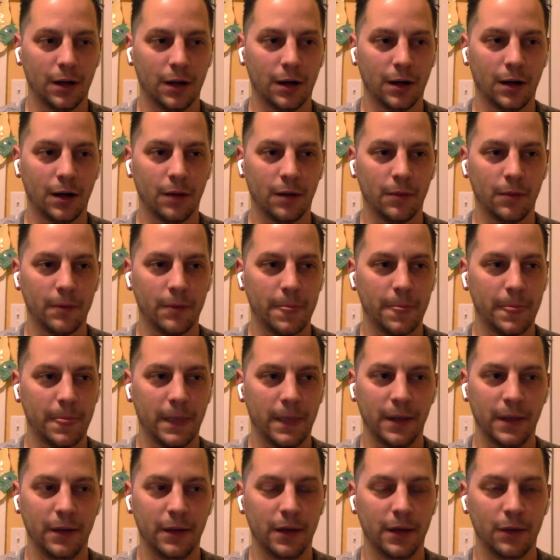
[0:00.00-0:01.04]

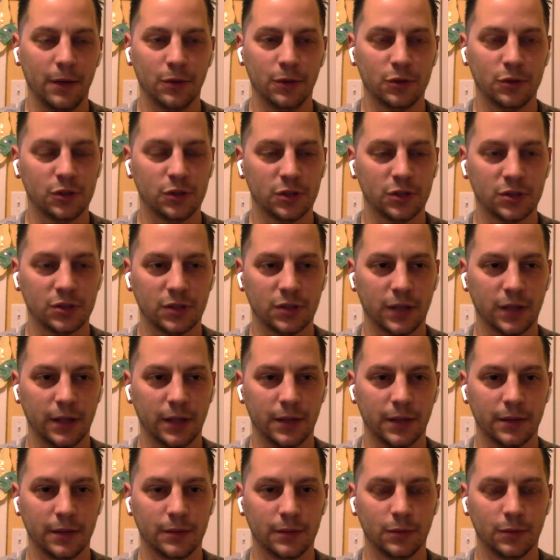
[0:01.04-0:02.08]
It was just
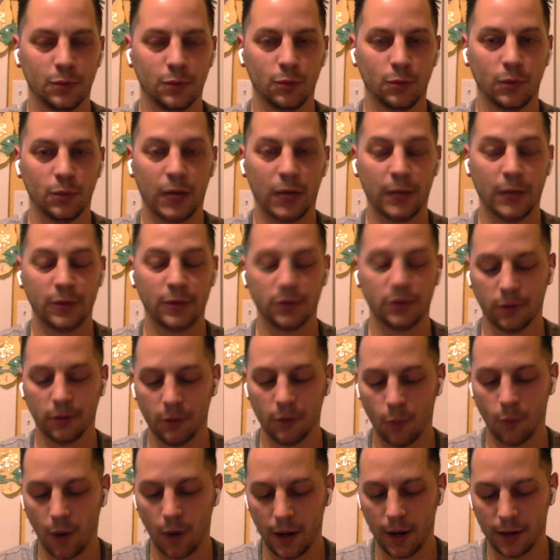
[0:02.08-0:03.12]
like
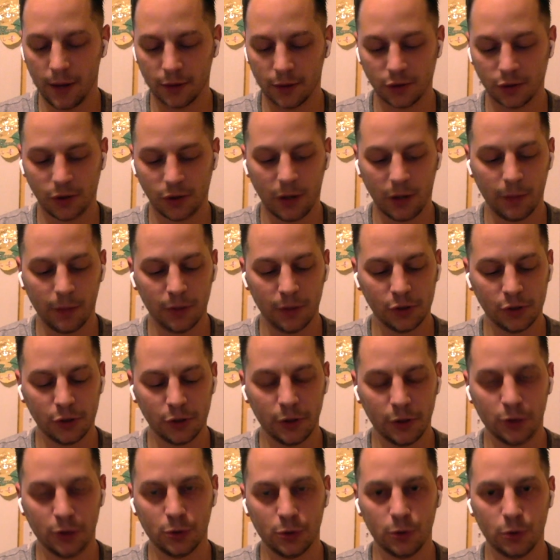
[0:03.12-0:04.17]
absolutely wild. So I'm going to
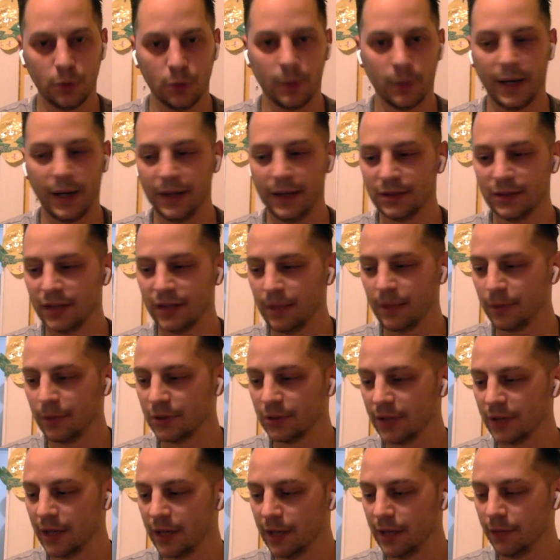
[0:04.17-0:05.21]
show you two of my
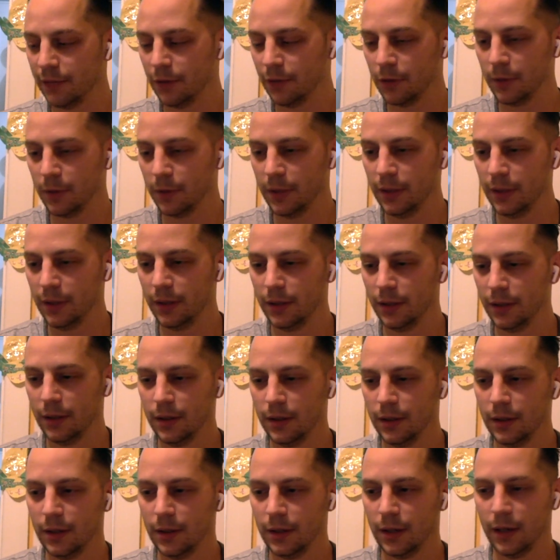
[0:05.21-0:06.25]
examples I have with me.
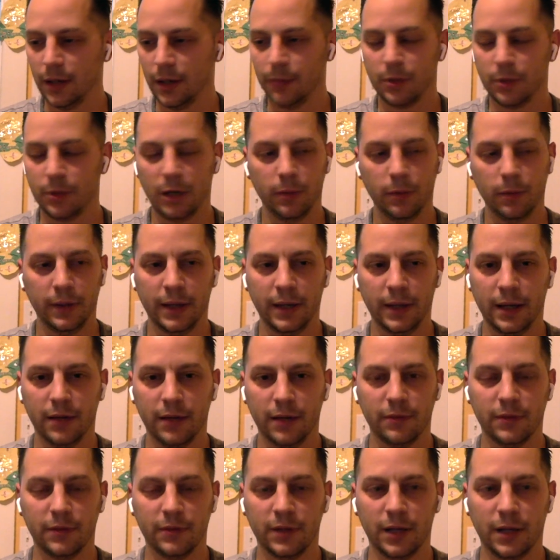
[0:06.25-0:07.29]
I probably
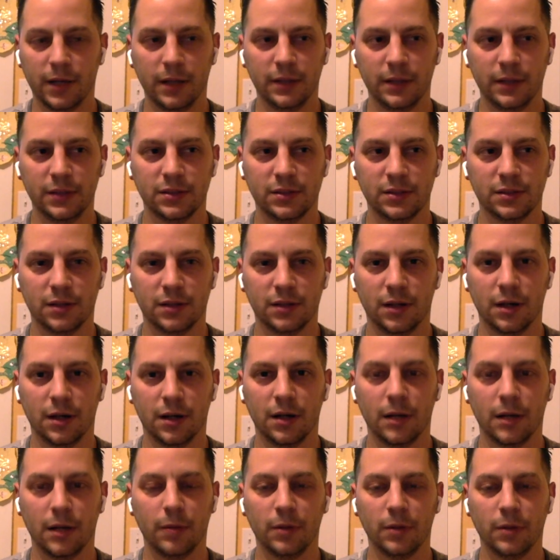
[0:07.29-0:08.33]
have at least
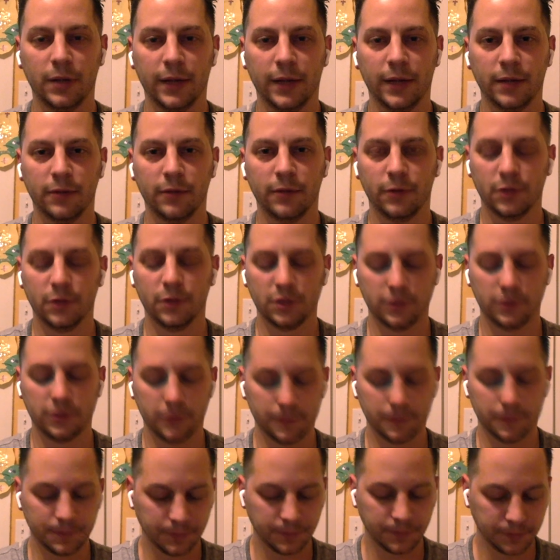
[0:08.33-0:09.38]
a couple of handfuls of
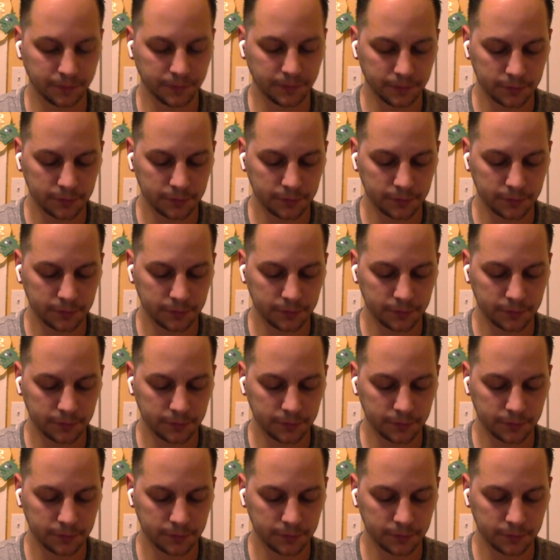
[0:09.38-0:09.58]
them.